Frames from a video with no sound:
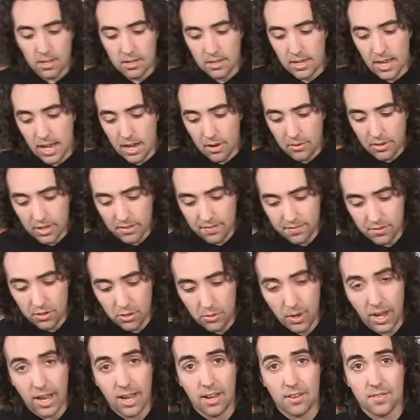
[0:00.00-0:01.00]
Now, if
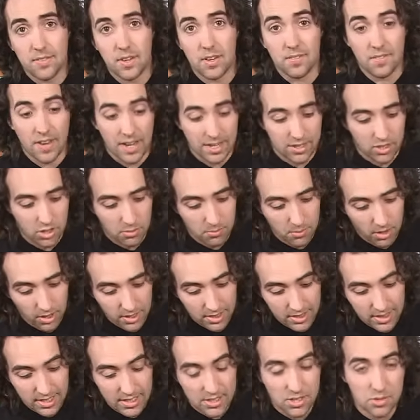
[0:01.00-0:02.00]
you have a vacuum
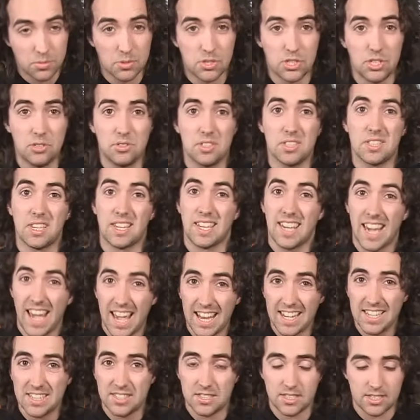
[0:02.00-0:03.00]
like this, which uses a
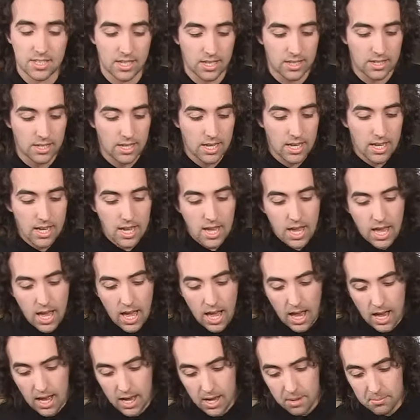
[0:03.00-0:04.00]
canister,
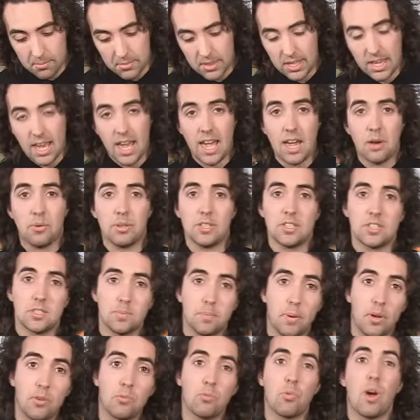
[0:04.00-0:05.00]
um, the air is
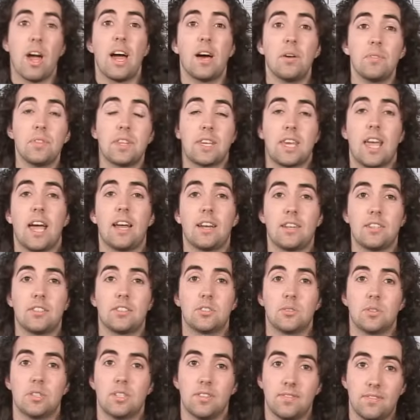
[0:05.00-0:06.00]
spun round the
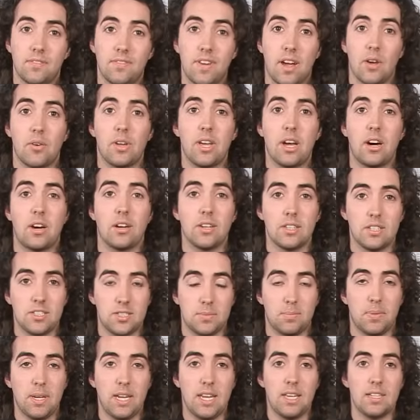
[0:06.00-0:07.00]
canister at a very high
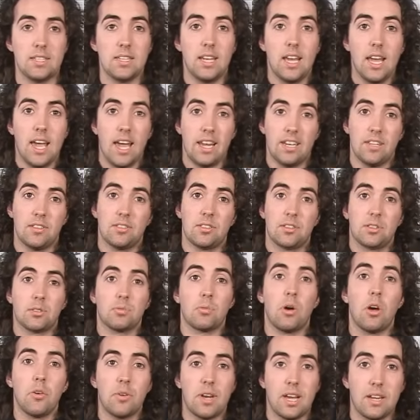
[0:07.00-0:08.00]
speed, and it's
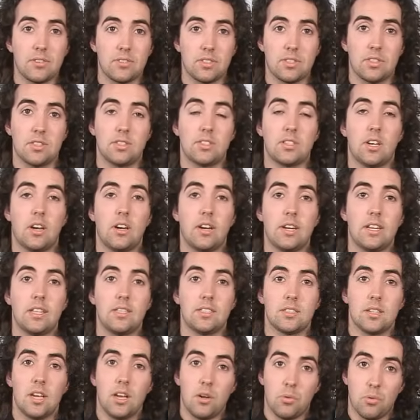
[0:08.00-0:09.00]
thrown out to the
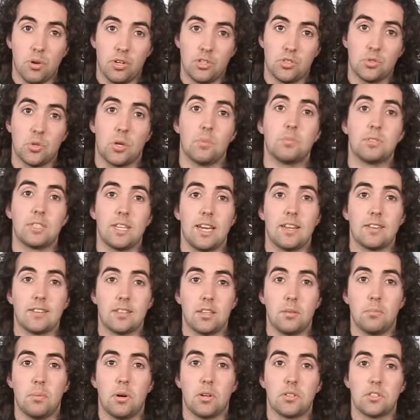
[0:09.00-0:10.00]
sides where it drops down to
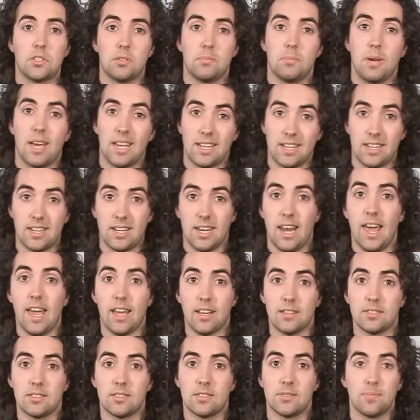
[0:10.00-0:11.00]
the bottom and
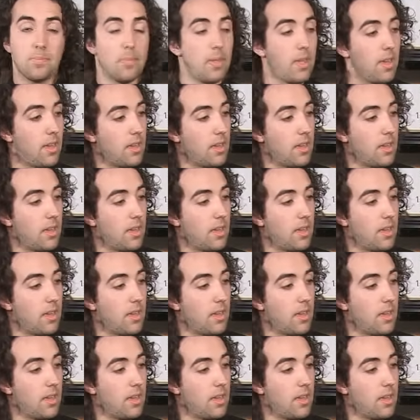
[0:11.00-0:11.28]
collects.